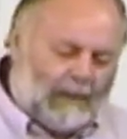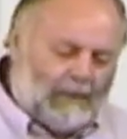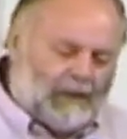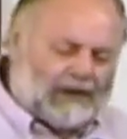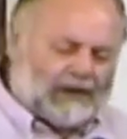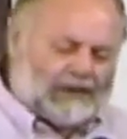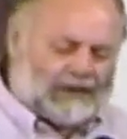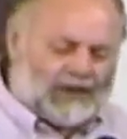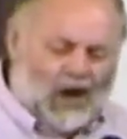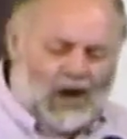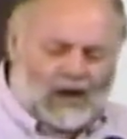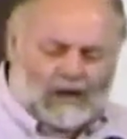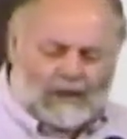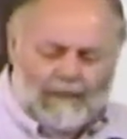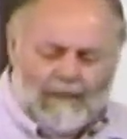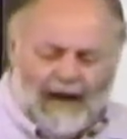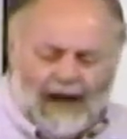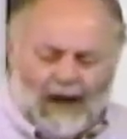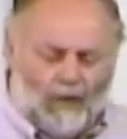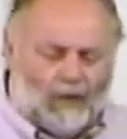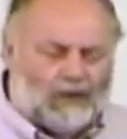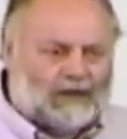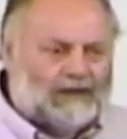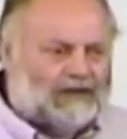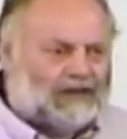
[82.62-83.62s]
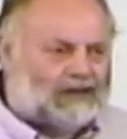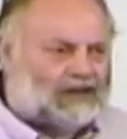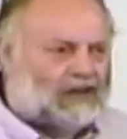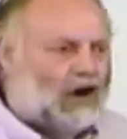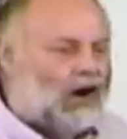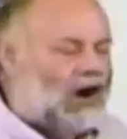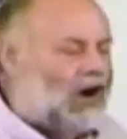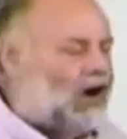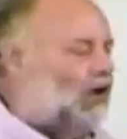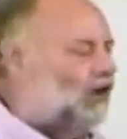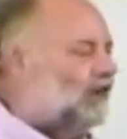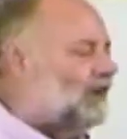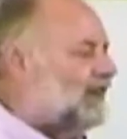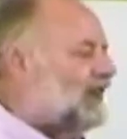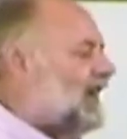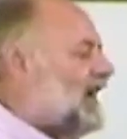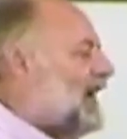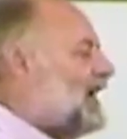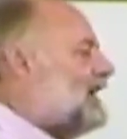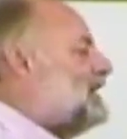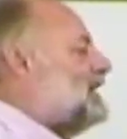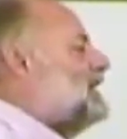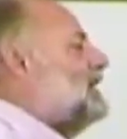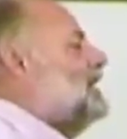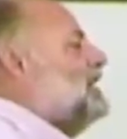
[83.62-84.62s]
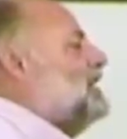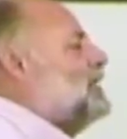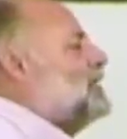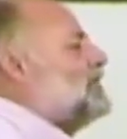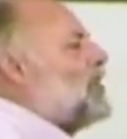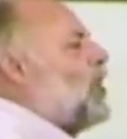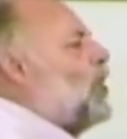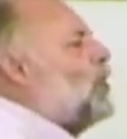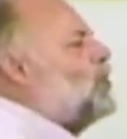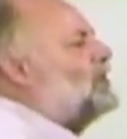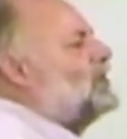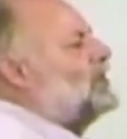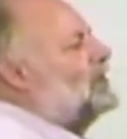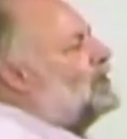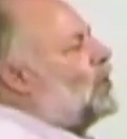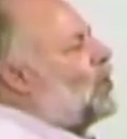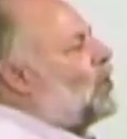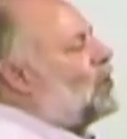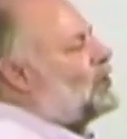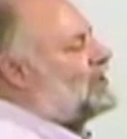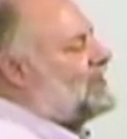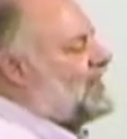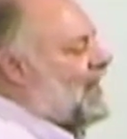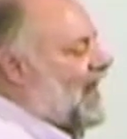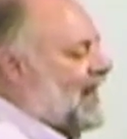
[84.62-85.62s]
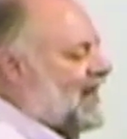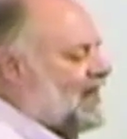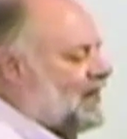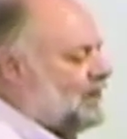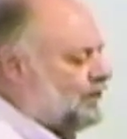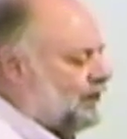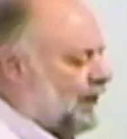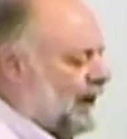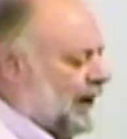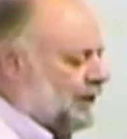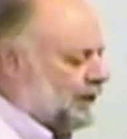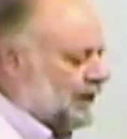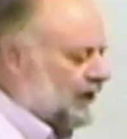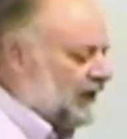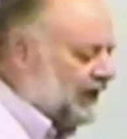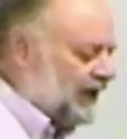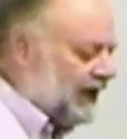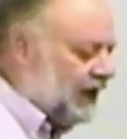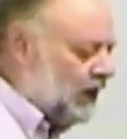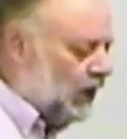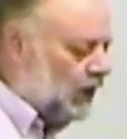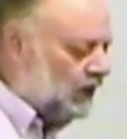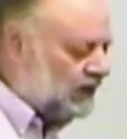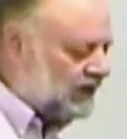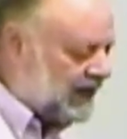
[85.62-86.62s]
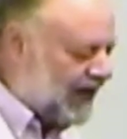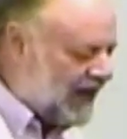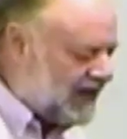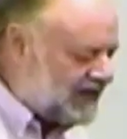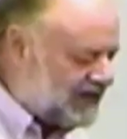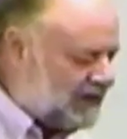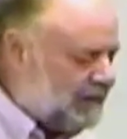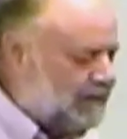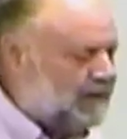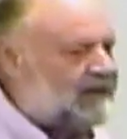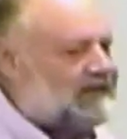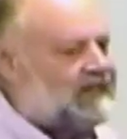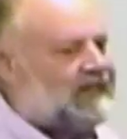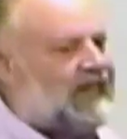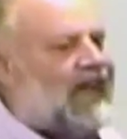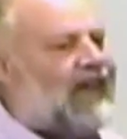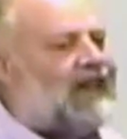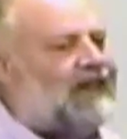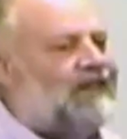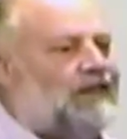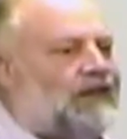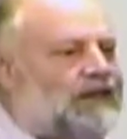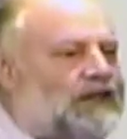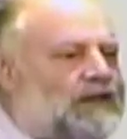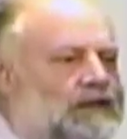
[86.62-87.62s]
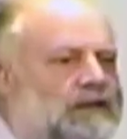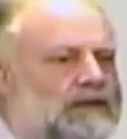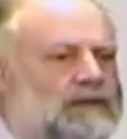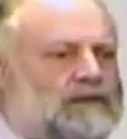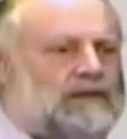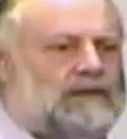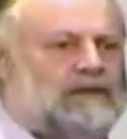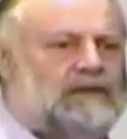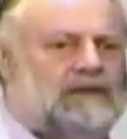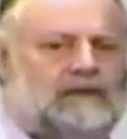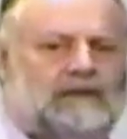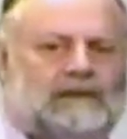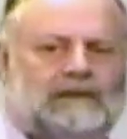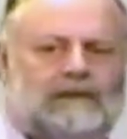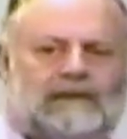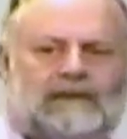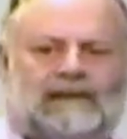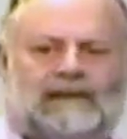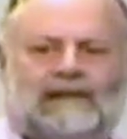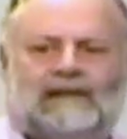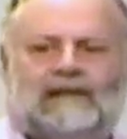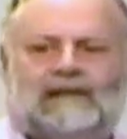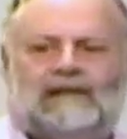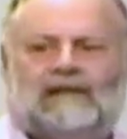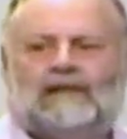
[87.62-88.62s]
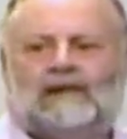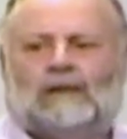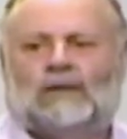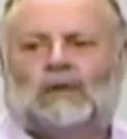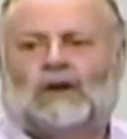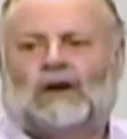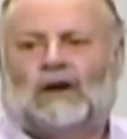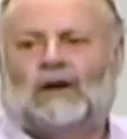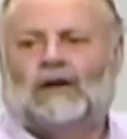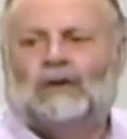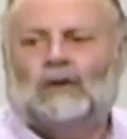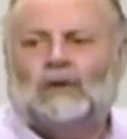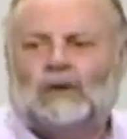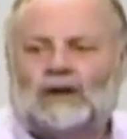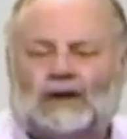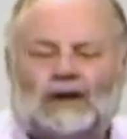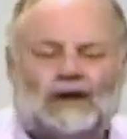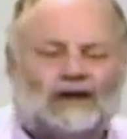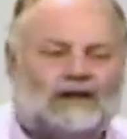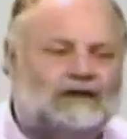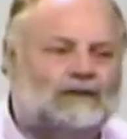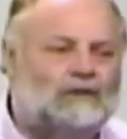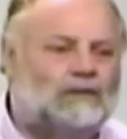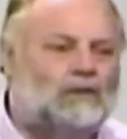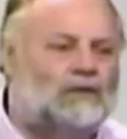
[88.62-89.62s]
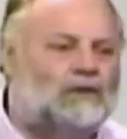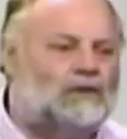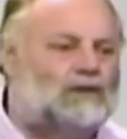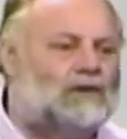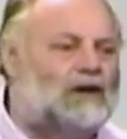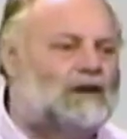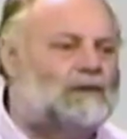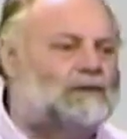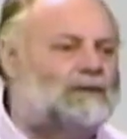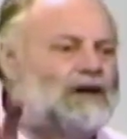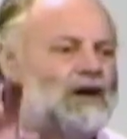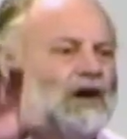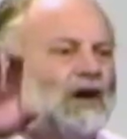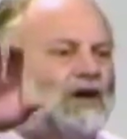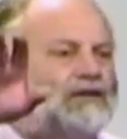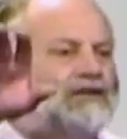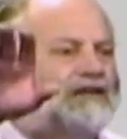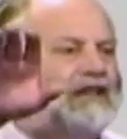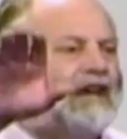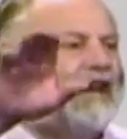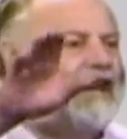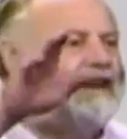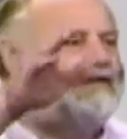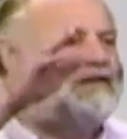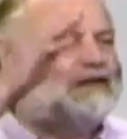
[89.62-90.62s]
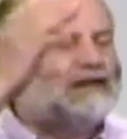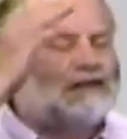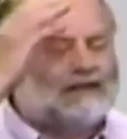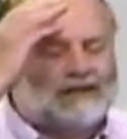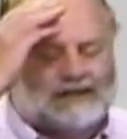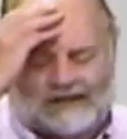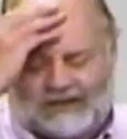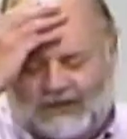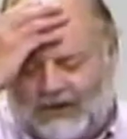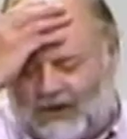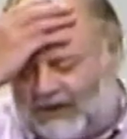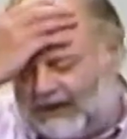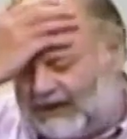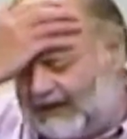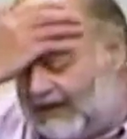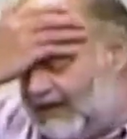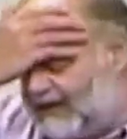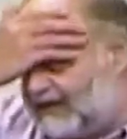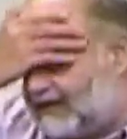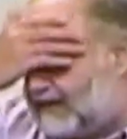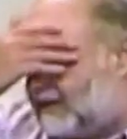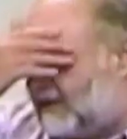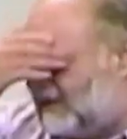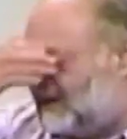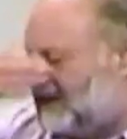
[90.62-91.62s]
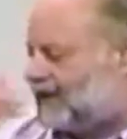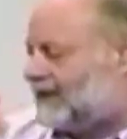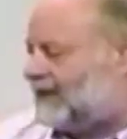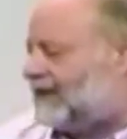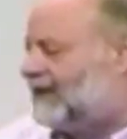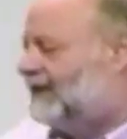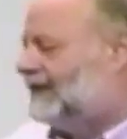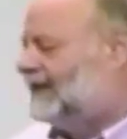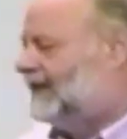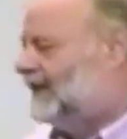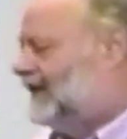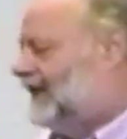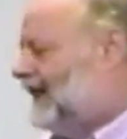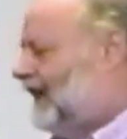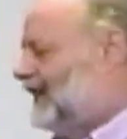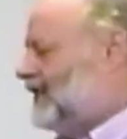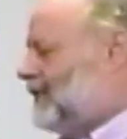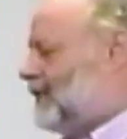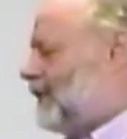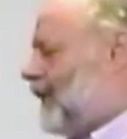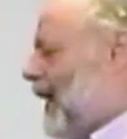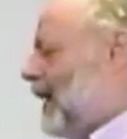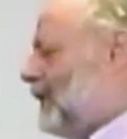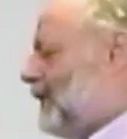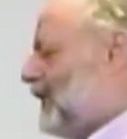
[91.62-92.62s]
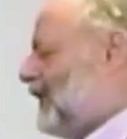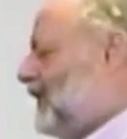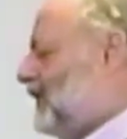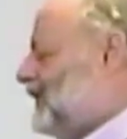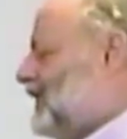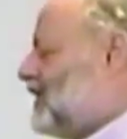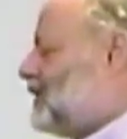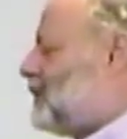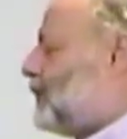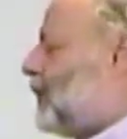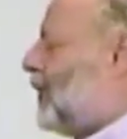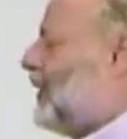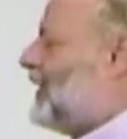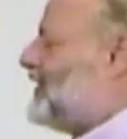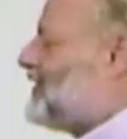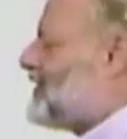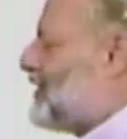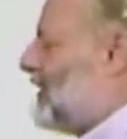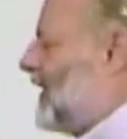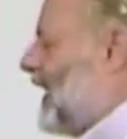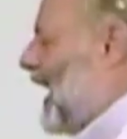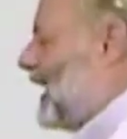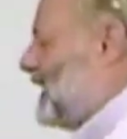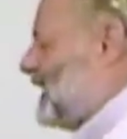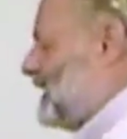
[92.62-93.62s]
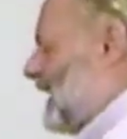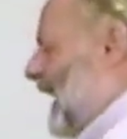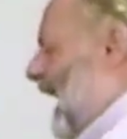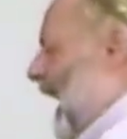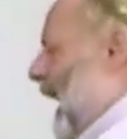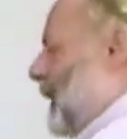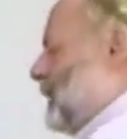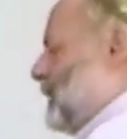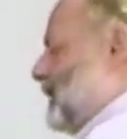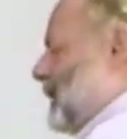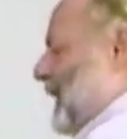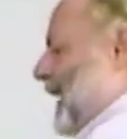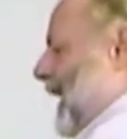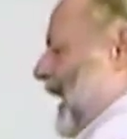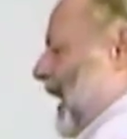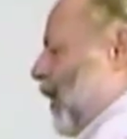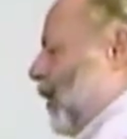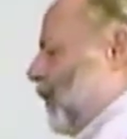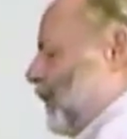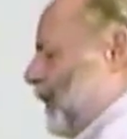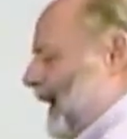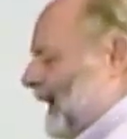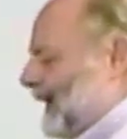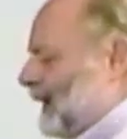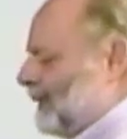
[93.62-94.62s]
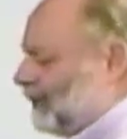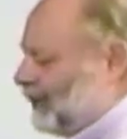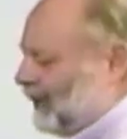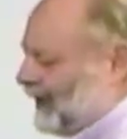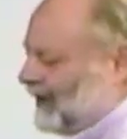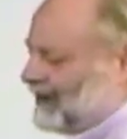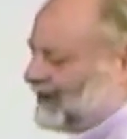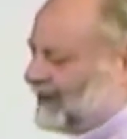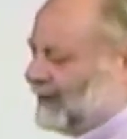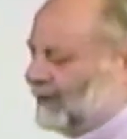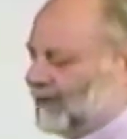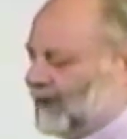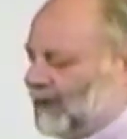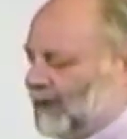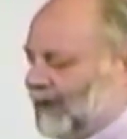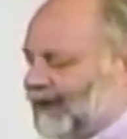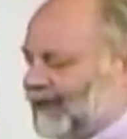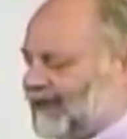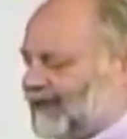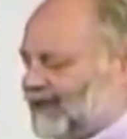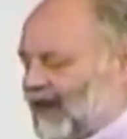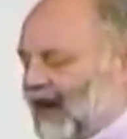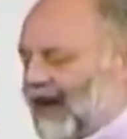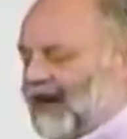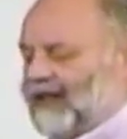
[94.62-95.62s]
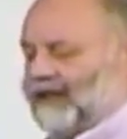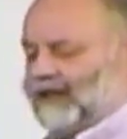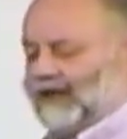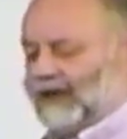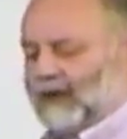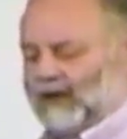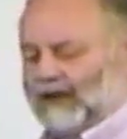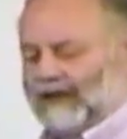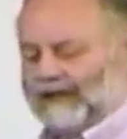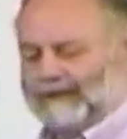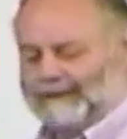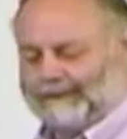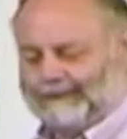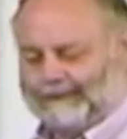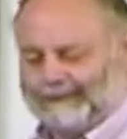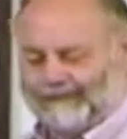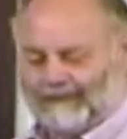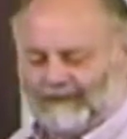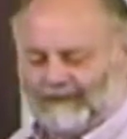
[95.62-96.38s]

I'm going to talk about one of the called, elect, chosen, and ordained people of the Old Testament, David. We're going, we're, going to, we're going to be on David in a certain instance, and you've probably heard this preached a lot of times, but I hope I can bring some new insight to it.